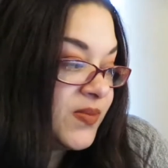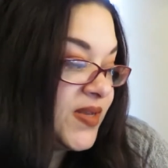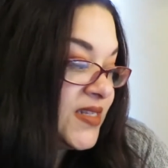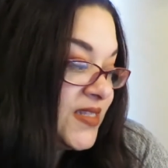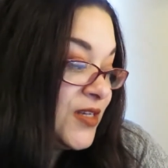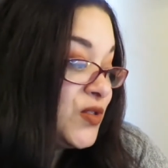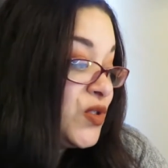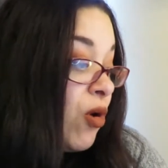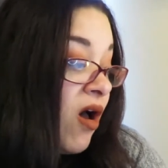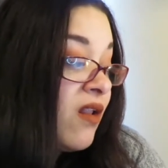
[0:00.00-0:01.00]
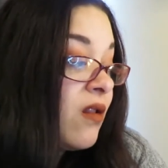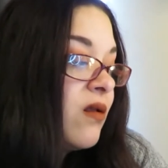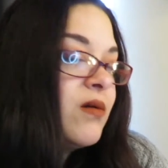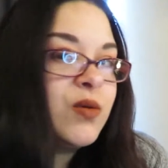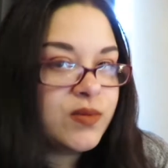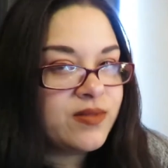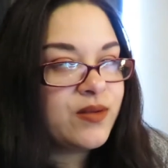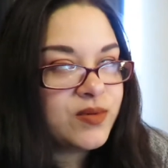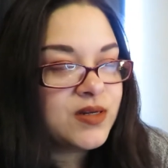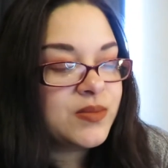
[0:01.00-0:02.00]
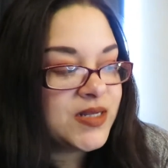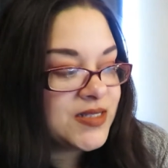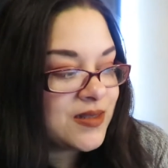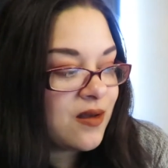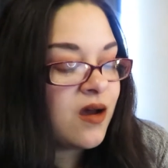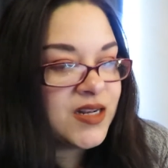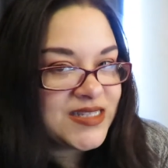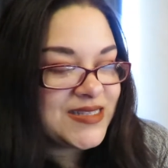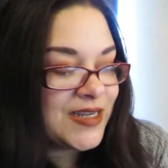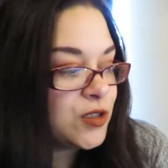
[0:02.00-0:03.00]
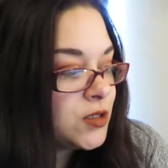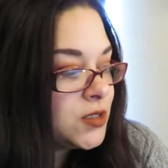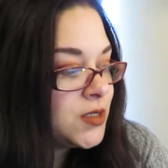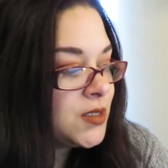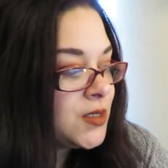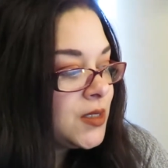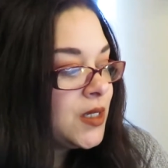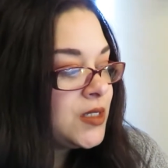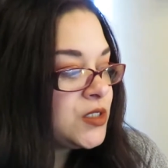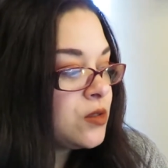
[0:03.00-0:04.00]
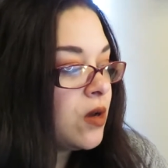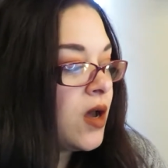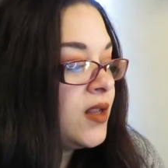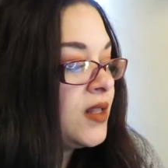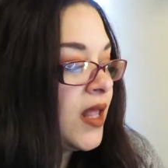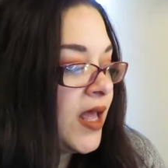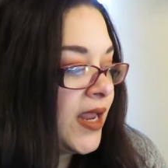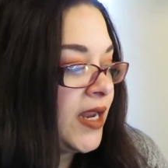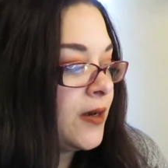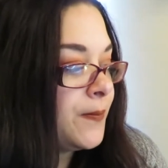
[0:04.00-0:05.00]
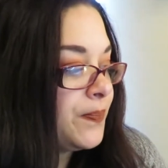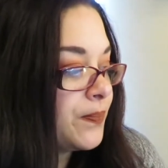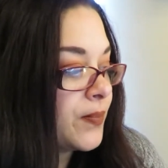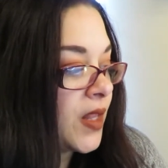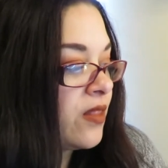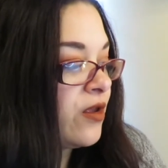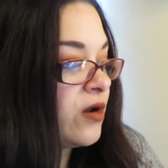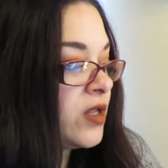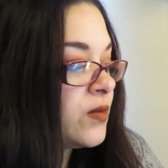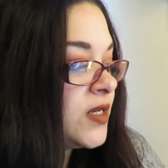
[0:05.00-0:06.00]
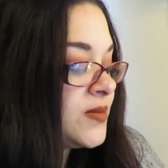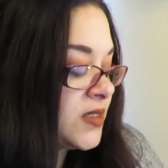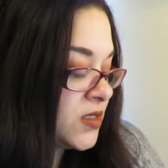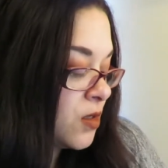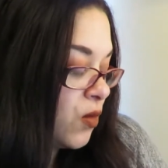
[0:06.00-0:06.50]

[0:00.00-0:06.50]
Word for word: going to be on sale. So on, they were going to be on, on sale. So online, their liquid lipsticks